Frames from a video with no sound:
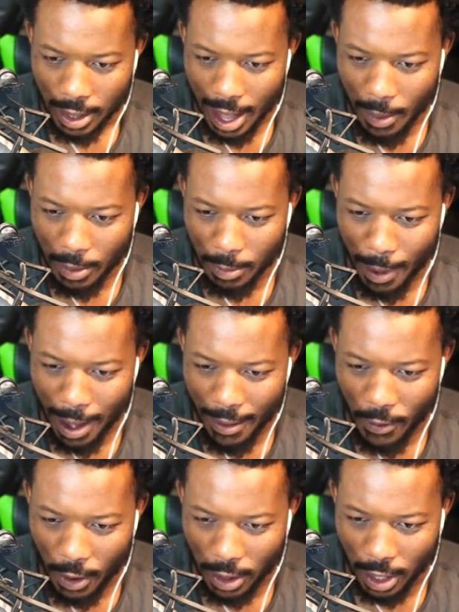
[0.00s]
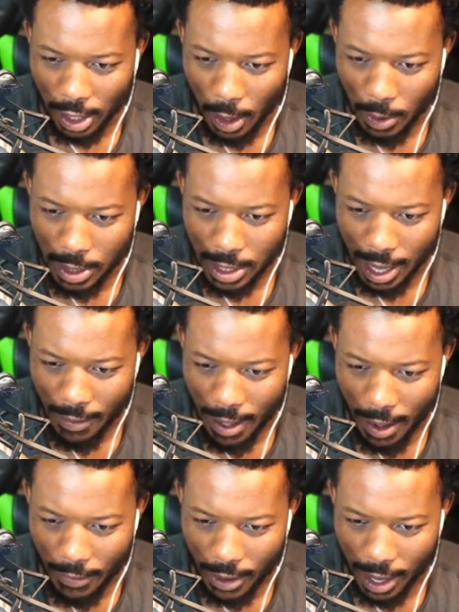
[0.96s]
That was by far the closest I've
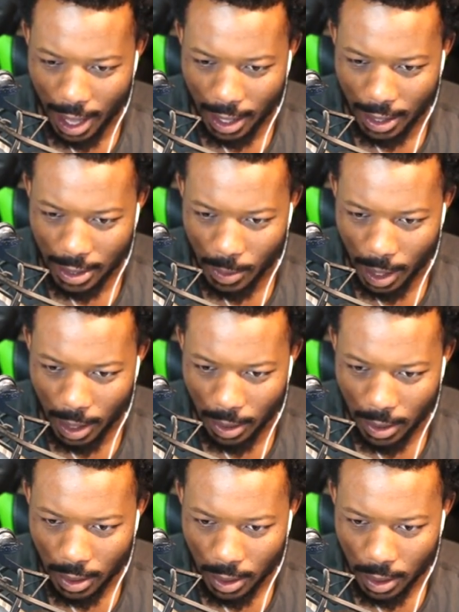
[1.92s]
ever gotten as well.